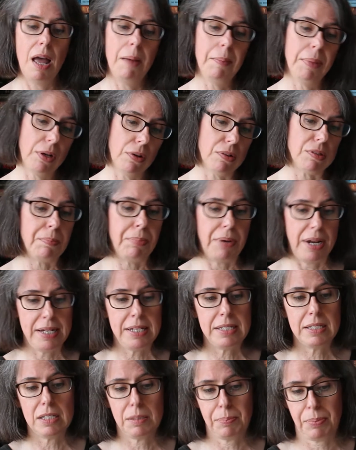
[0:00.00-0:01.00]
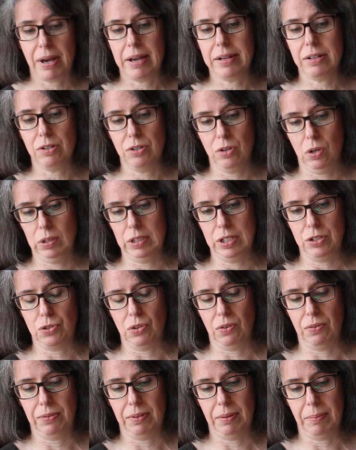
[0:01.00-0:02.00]
Because Bryce has prior knowledge
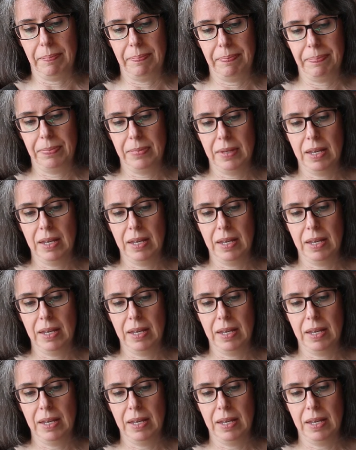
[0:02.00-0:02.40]
of them.